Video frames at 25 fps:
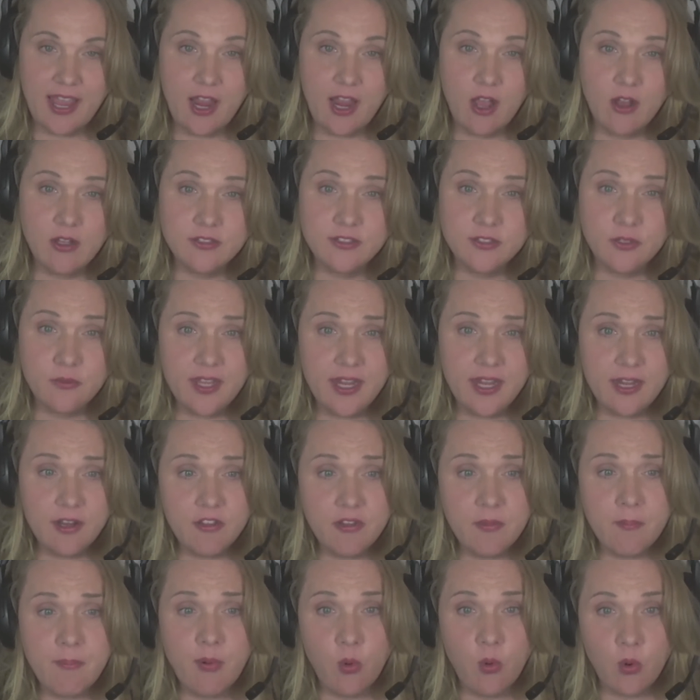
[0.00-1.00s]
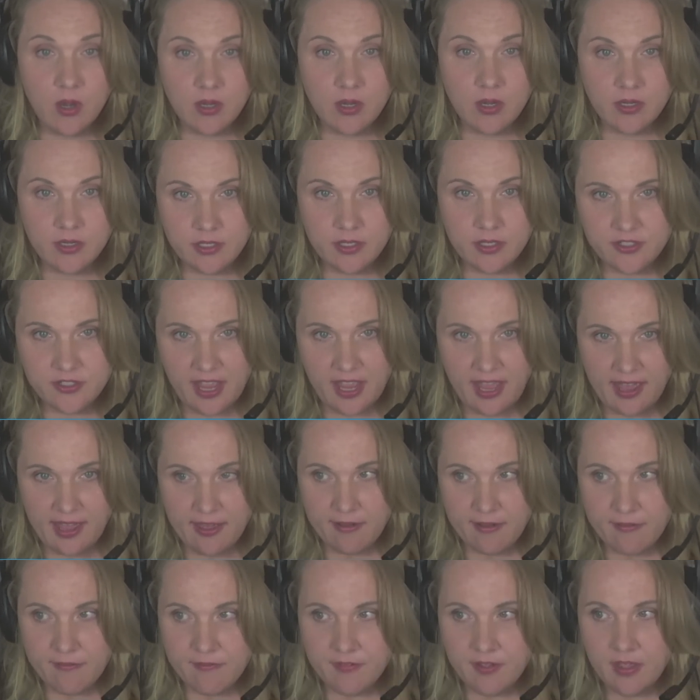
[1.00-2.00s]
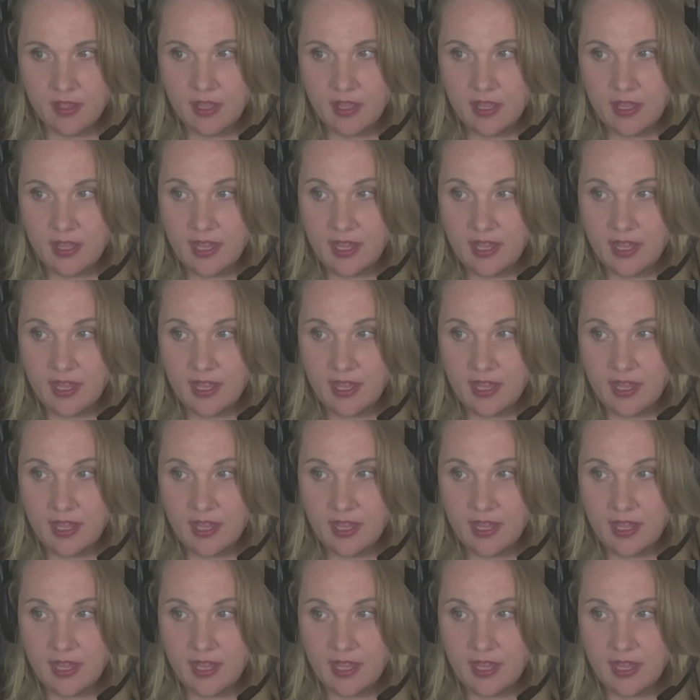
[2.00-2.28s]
I also think it's important to have,